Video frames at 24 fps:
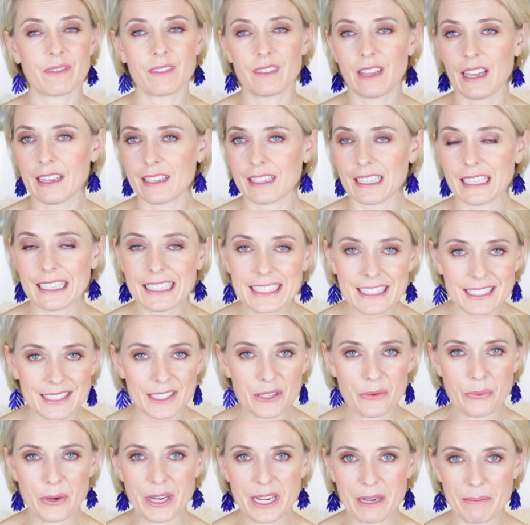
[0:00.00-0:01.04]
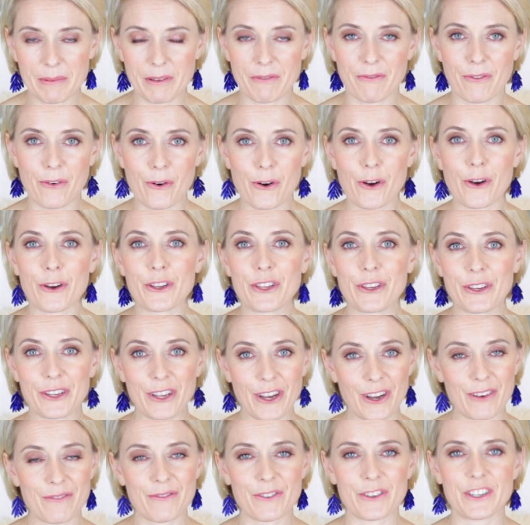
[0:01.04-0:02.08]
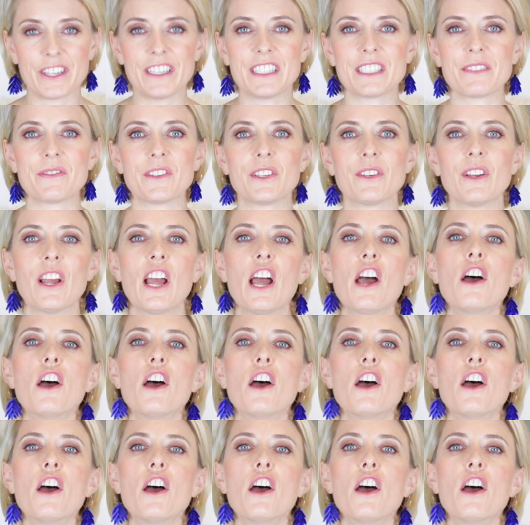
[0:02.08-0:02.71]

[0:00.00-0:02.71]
at least a week before you go for your interview,